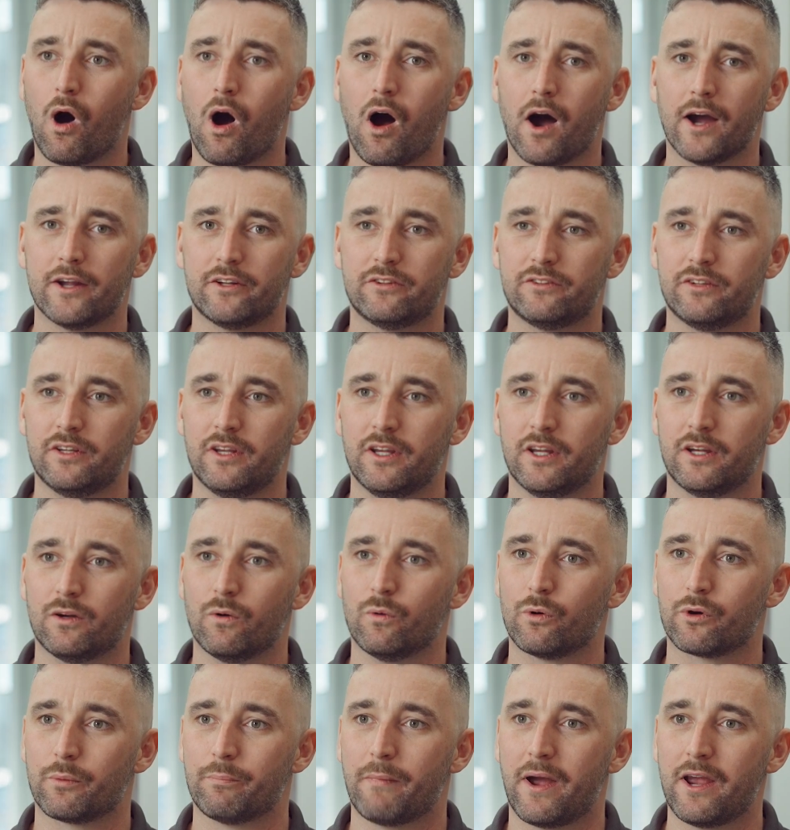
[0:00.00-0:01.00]
high-tech
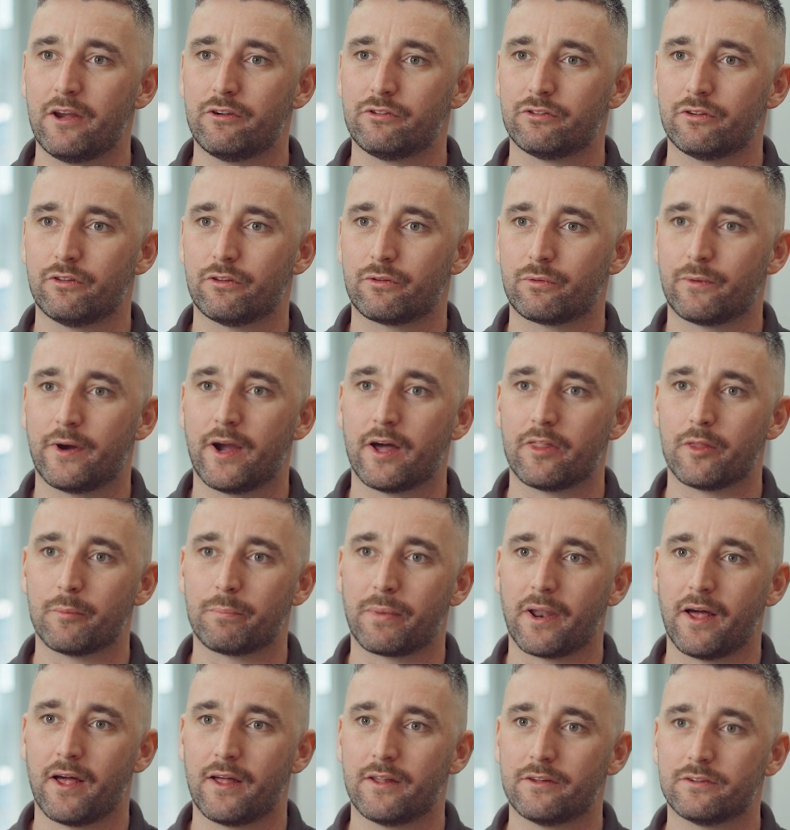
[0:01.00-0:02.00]
automation throughout the
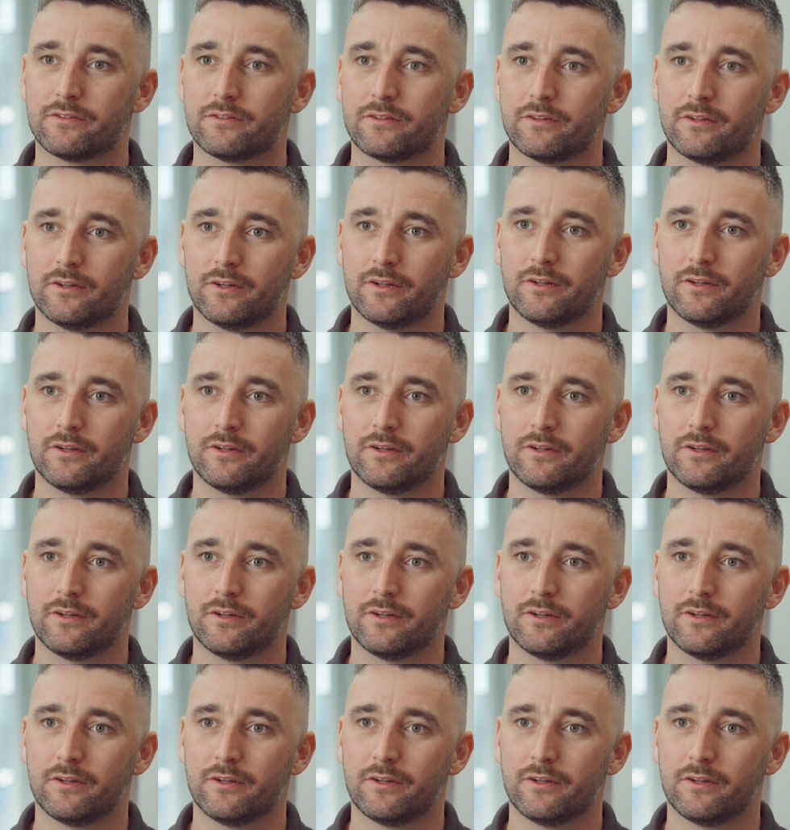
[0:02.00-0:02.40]
plants.